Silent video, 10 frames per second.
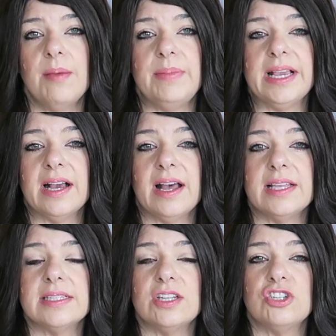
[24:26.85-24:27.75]

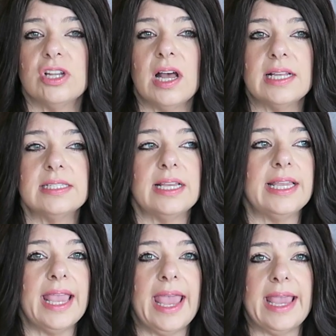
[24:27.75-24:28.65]
because just in
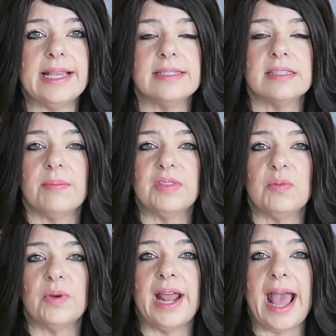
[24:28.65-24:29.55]
case
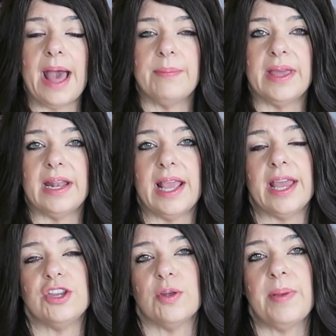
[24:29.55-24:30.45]
something would happen
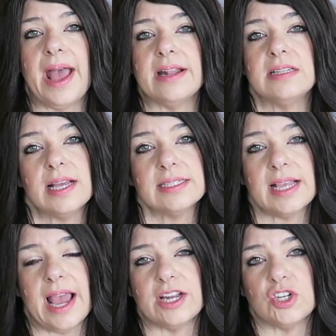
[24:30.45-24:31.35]
and your pet does
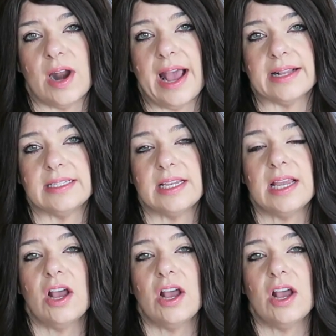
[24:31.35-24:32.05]
contract